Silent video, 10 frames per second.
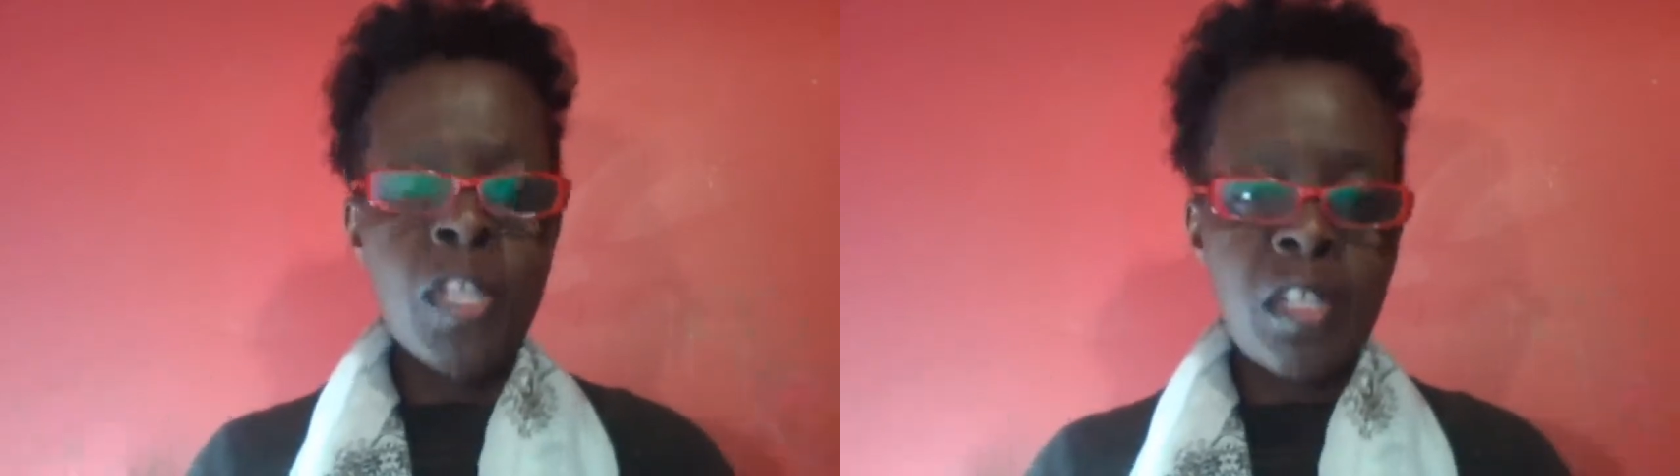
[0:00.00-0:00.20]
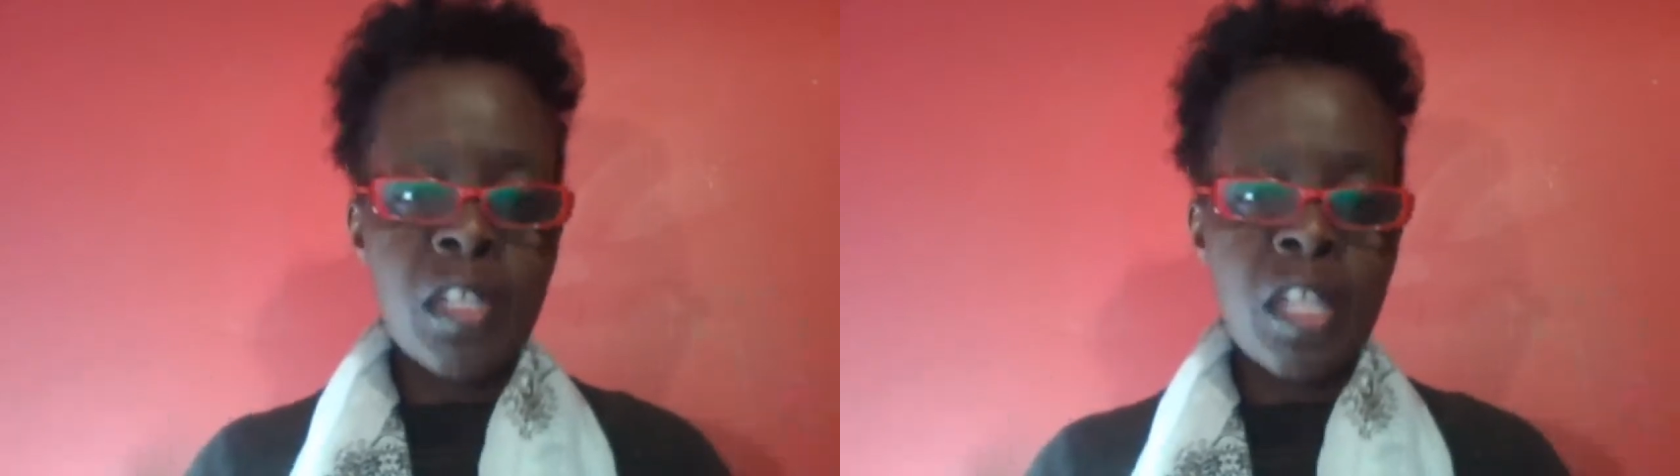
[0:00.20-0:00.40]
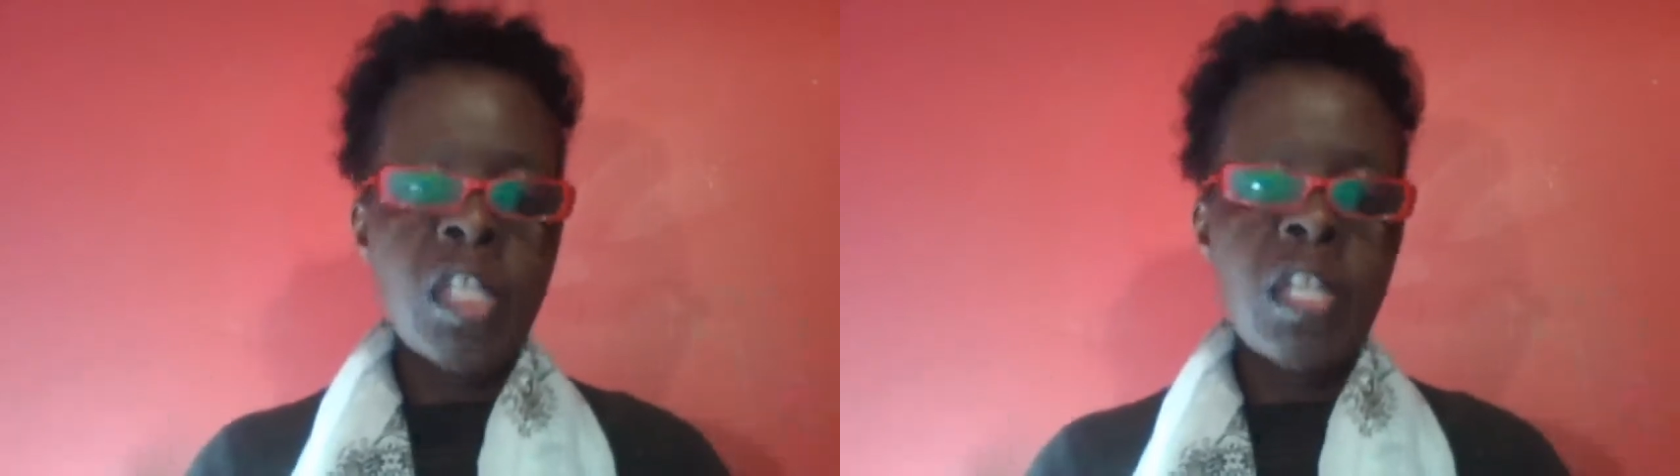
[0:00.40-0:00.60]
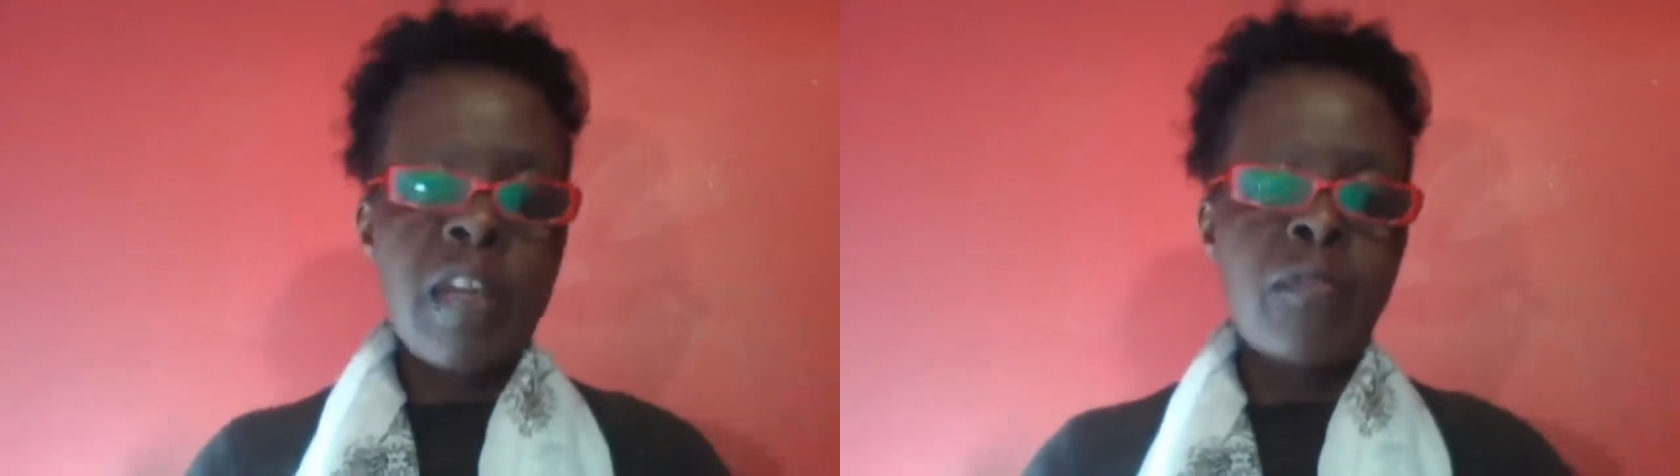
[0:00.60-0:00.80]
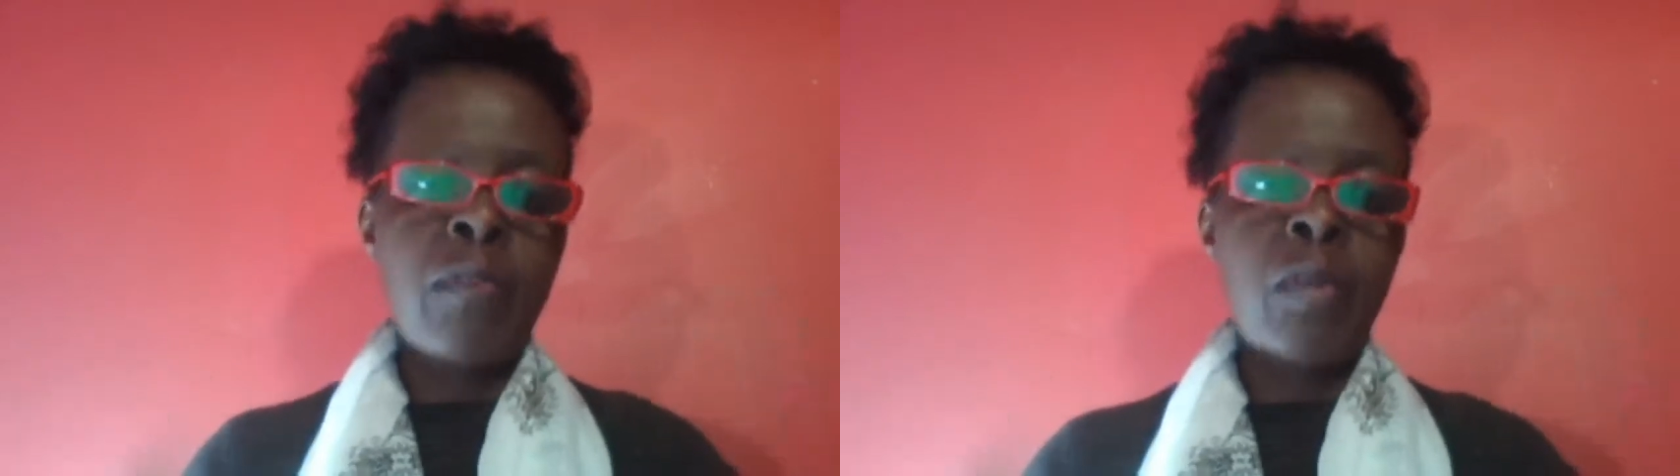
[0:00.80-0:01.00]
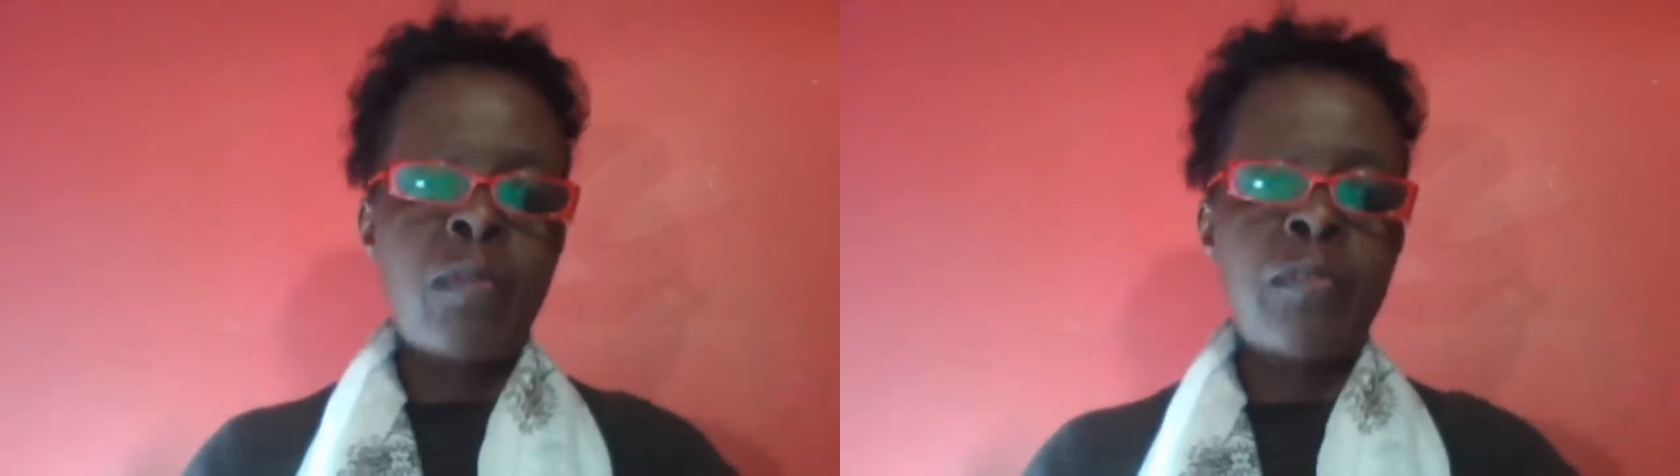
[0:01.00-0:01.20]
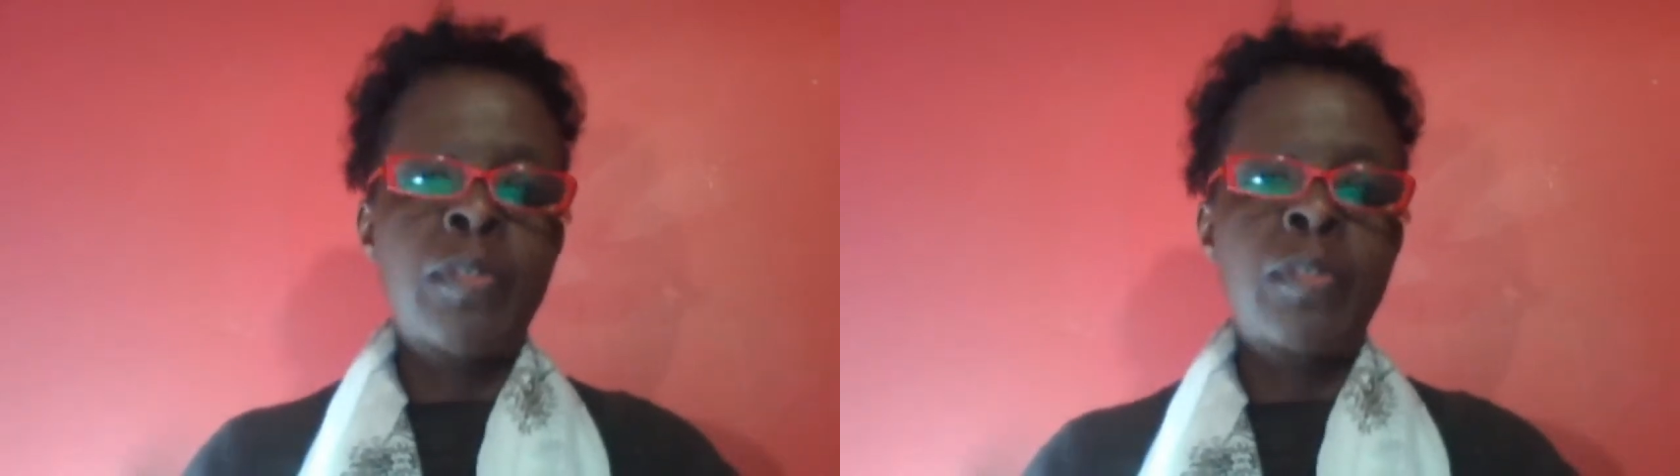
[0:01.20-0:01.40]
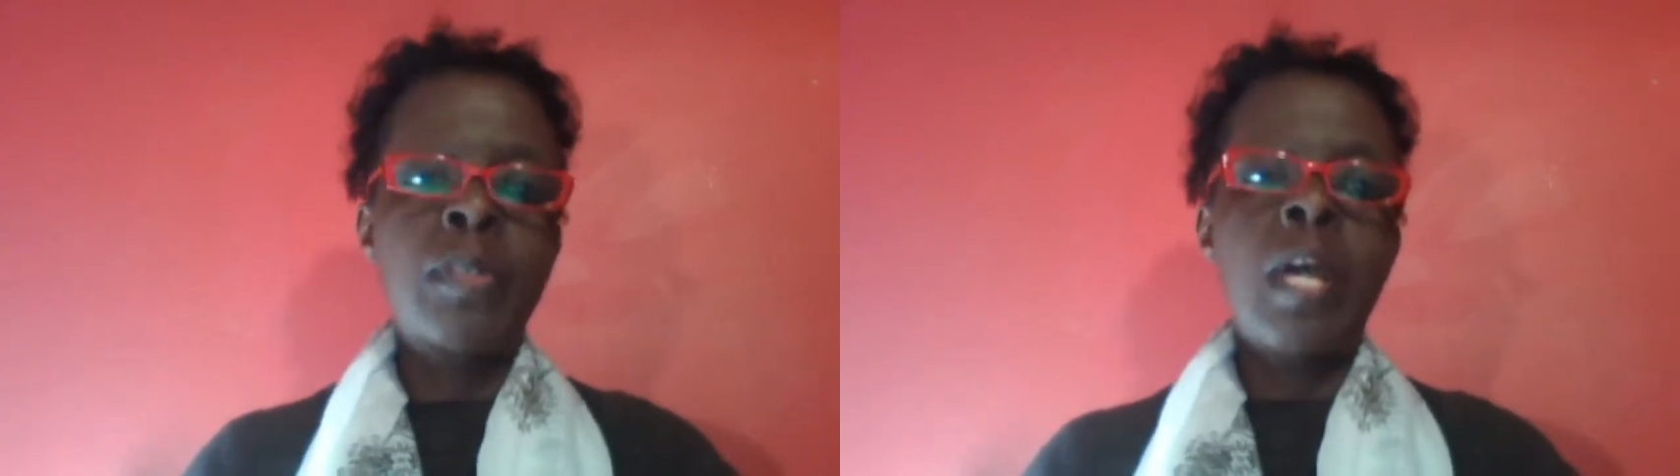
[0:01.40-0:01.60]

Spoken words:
in each and every one of us